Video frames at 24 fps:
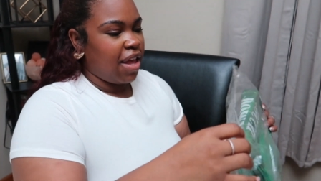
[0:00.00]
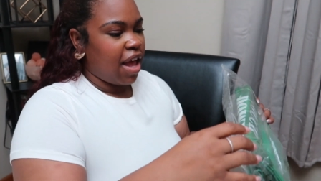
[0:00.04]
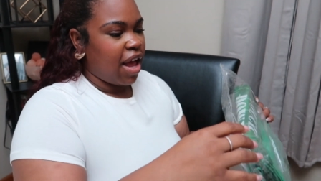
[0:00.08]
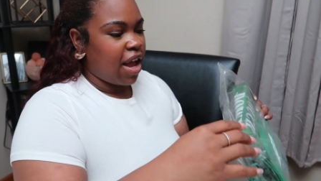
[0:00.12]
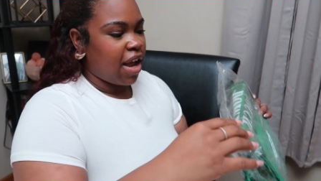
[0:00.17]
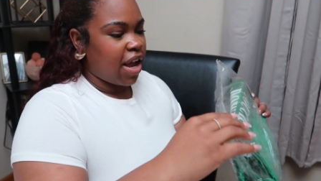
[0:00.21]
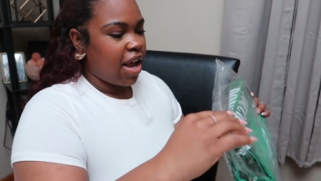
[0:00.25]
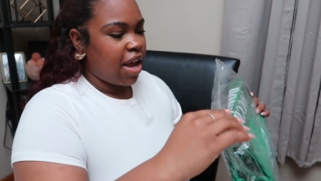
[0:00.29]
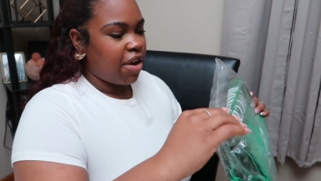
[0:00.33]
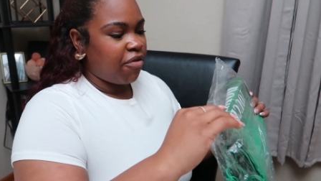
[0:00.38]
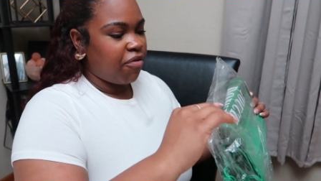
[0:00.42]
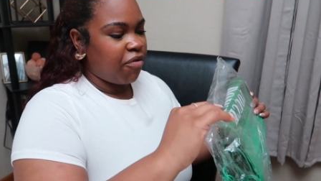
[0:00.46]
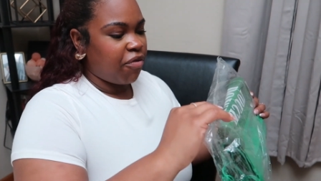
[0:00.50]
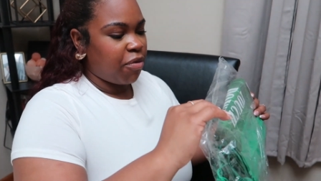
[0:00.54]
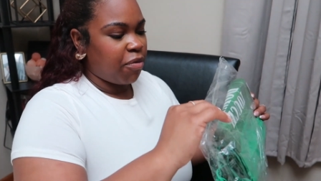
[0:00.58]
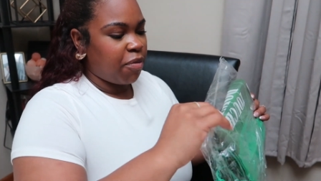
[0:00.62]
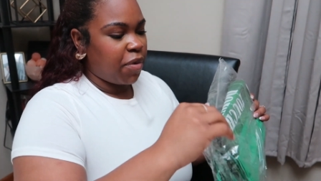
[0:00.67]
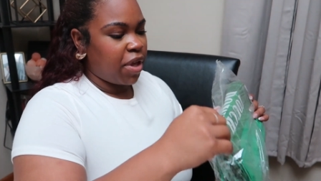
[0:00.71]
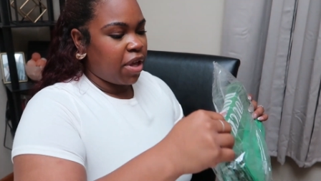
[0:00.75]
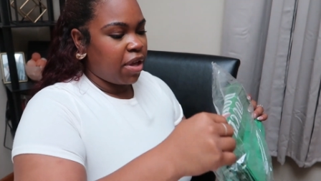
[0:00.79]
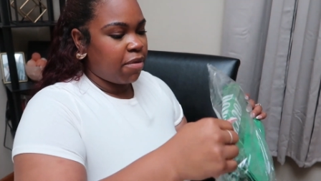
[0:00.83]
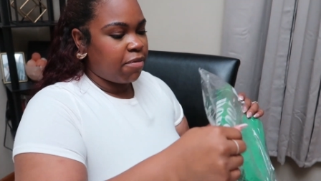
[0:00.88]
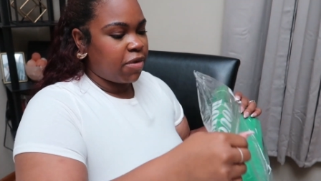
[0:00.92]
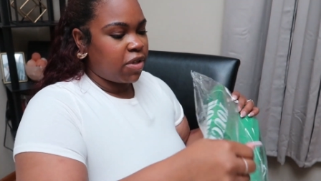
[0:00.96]
I got them
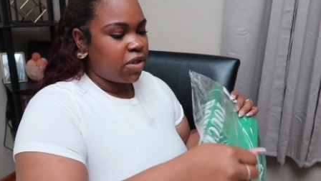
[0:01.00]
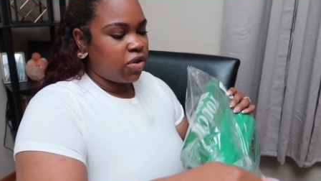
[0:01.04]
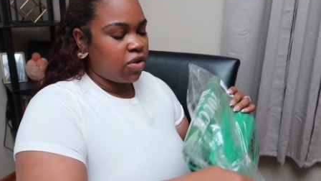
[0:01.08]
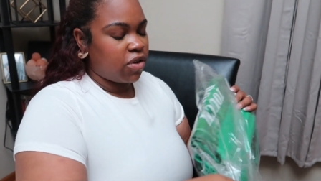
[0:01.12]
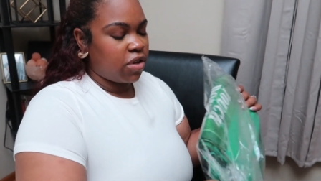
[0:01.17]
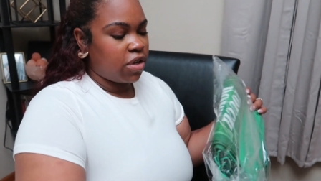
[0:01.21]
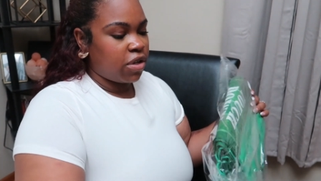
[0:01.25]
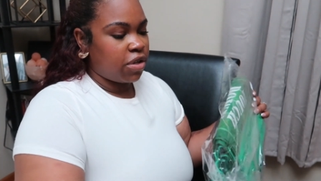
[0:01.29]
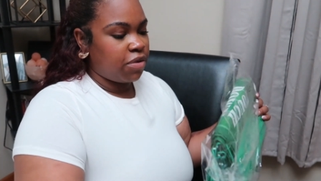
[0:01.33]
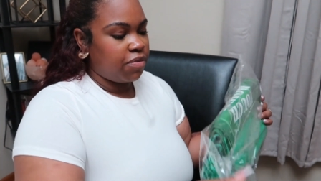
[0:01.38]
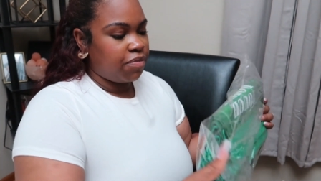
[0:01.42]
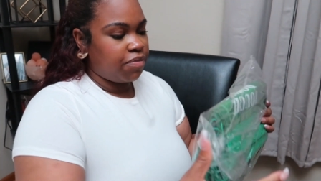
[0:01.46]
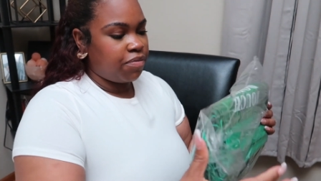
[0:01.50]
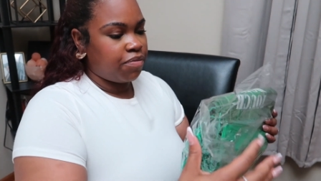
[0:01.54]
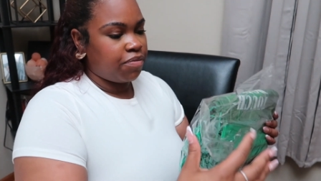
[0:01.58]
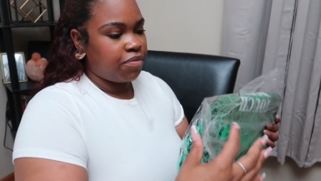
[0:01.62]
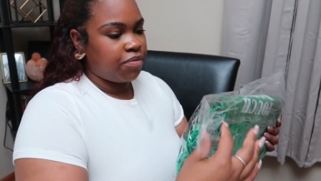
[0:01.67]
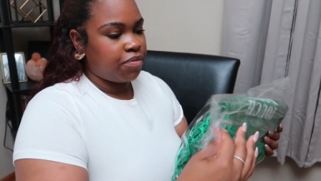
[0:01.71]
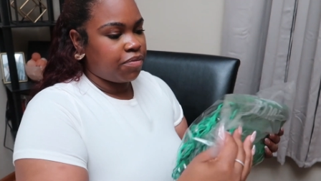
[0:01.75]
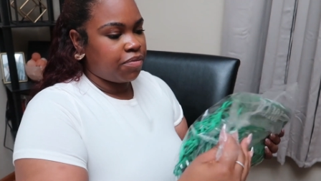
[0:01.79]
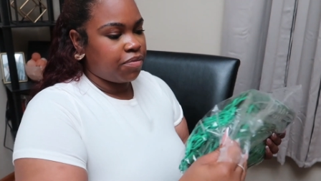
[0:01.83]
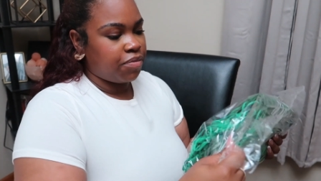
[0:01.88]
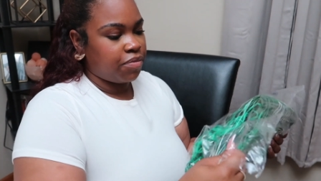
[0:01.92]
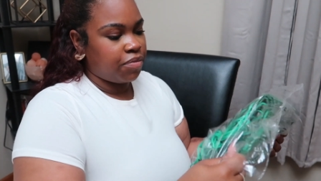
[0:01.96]
from Amazon.
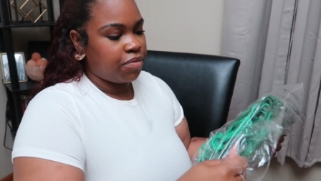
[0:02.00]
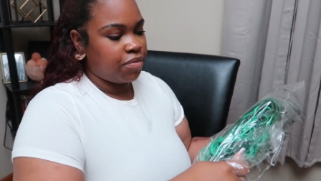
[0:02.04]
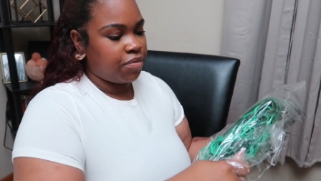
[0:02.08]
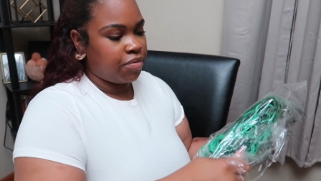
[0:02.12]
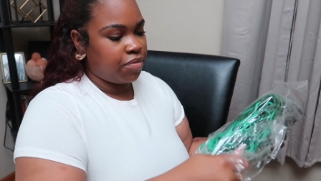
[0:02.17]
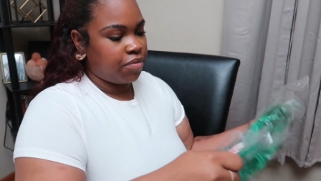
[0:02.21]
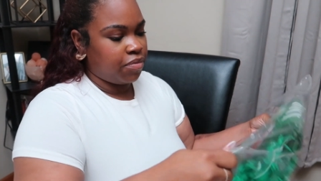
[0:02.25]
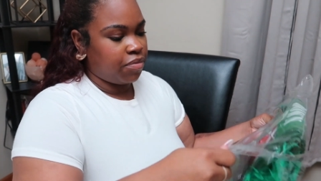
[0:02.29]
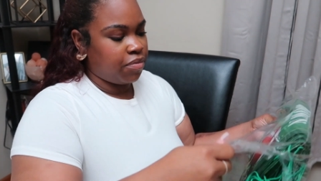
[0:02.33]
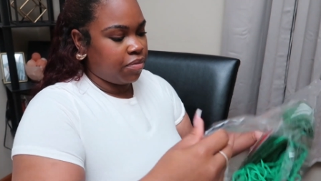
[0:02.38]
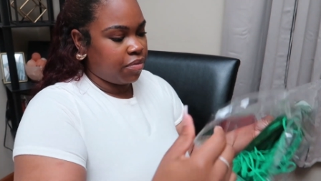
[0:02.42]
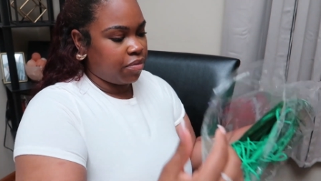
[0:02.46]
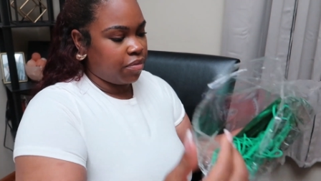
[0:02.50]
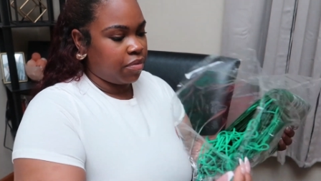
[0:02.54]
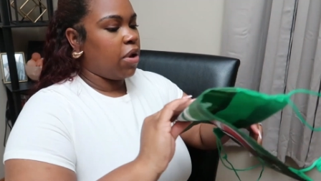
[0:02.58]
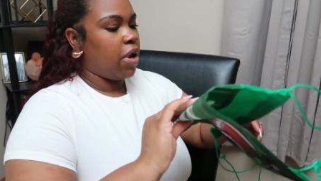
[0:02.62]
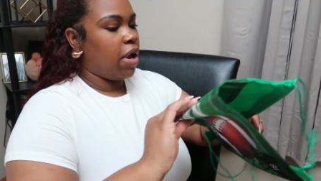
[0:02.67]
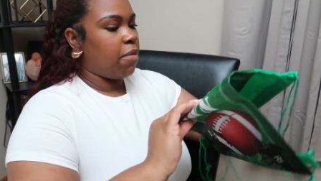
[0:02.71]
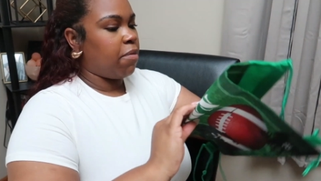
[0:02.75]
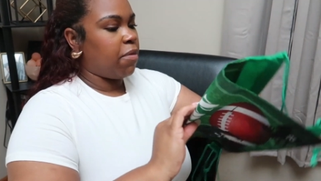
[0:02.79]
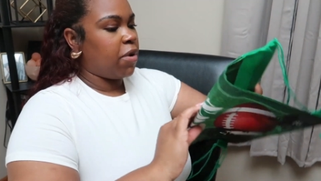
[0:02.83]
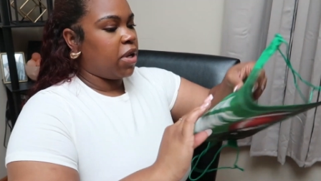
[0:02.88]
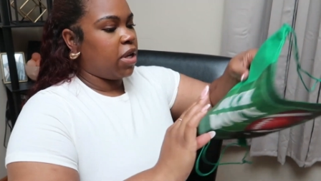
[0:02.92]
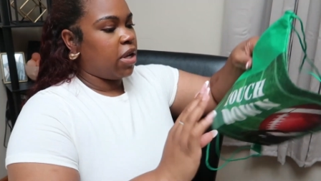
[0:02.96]
So
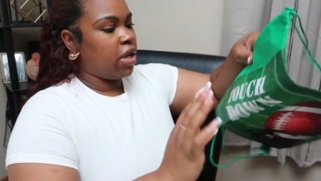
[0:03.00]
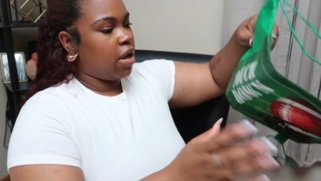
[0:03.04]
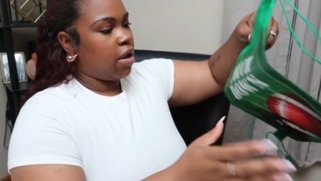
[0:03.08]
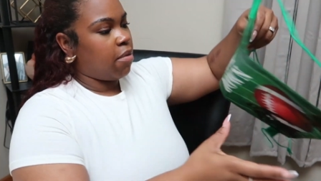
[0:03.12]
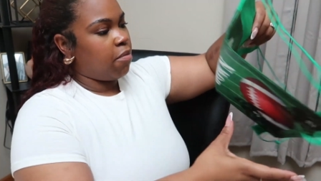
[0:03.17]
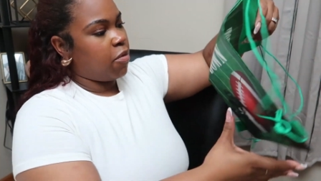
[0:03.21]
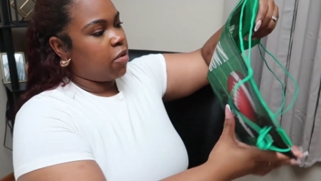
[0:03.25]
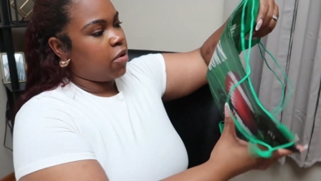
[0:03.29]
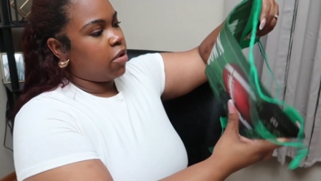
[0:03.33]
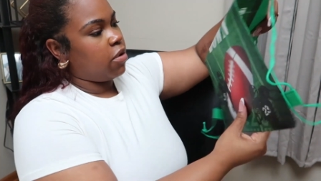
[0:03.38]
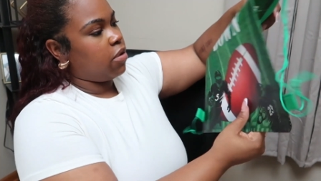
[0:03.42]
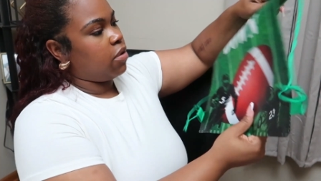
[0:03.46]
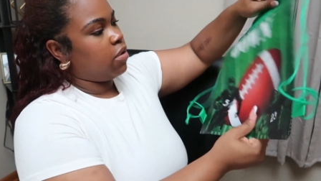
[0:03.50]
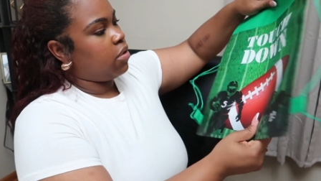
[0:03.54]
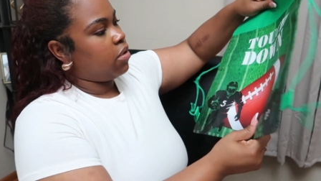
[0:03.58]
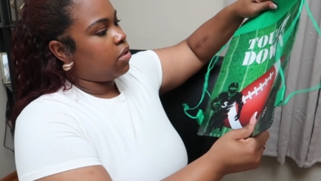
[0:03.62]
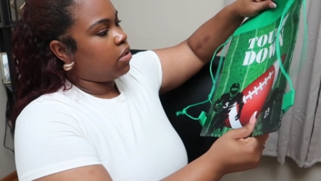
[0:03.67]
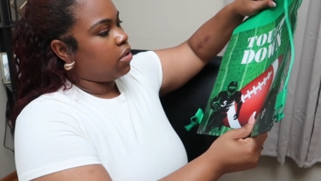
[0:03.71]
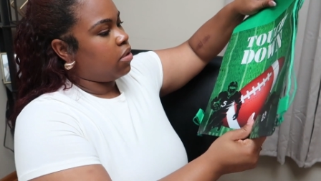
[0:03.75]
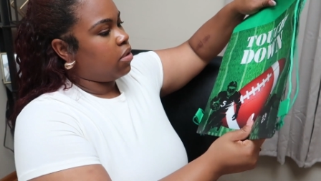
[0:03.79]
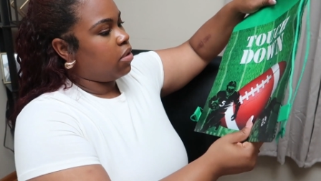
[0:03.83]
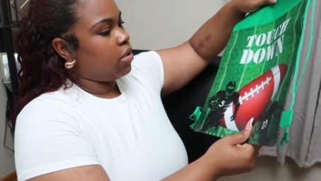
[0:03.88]
how many I'm going to